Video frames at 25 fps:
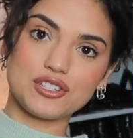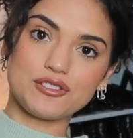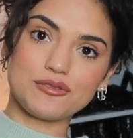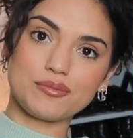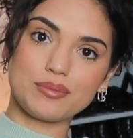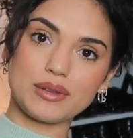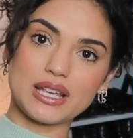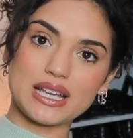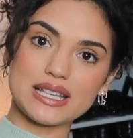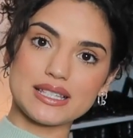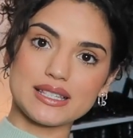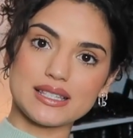of
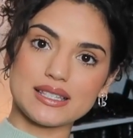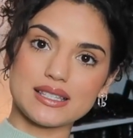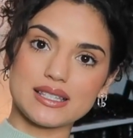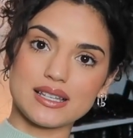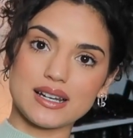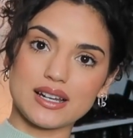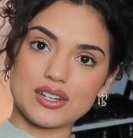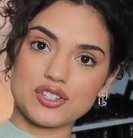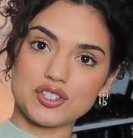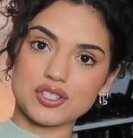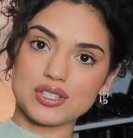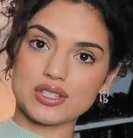blazers and
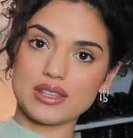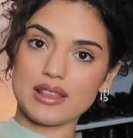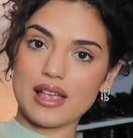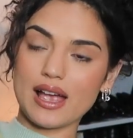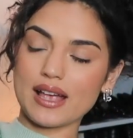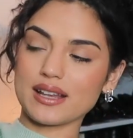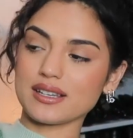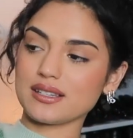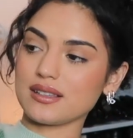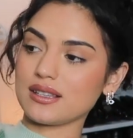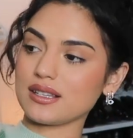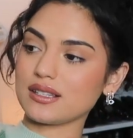I just
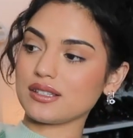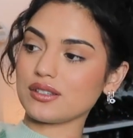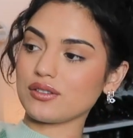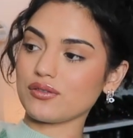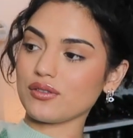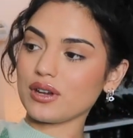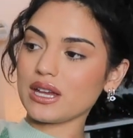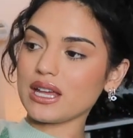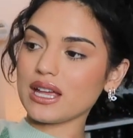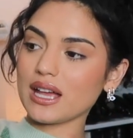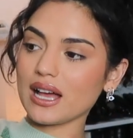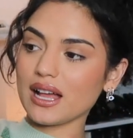liked this
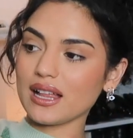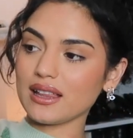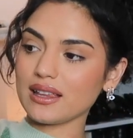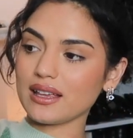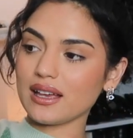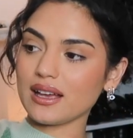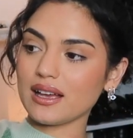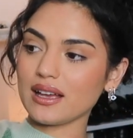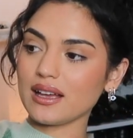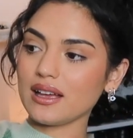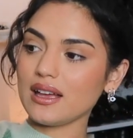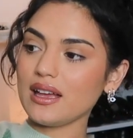green
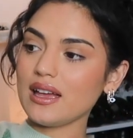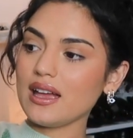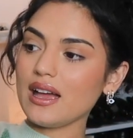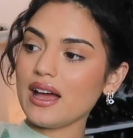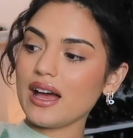color.